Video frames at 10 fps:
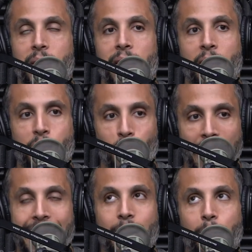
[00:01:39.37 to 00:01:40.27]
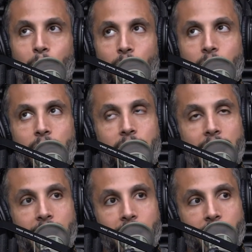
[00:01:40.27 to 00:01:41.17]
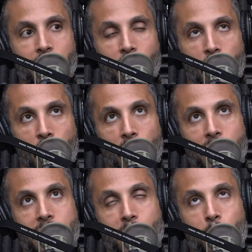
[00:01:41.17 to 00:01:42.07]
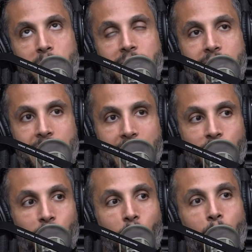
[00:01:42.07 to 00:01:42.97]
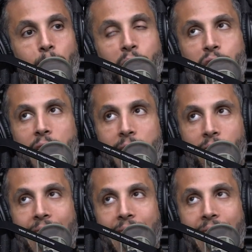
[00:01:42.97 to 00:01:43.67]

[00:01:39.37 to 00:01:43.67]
if you're likable, then the odds that you'll be successful are much higher.